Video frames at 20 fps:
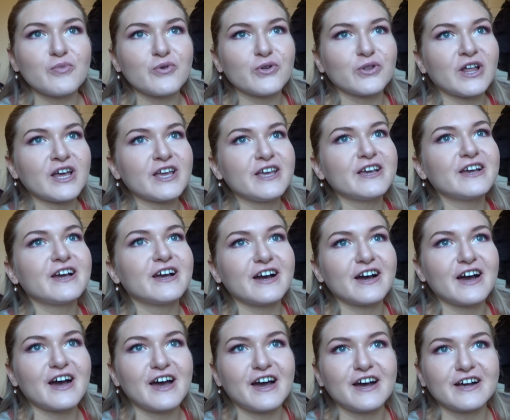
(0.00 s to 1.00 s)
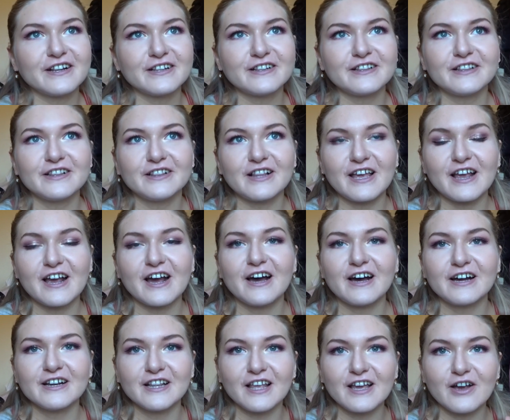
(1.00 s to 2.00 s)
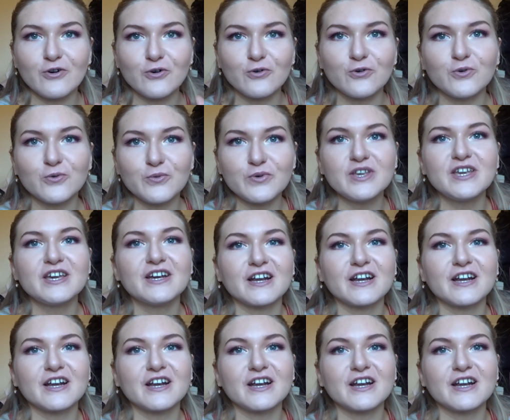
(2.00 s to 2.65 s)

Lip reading: but I had a whole week,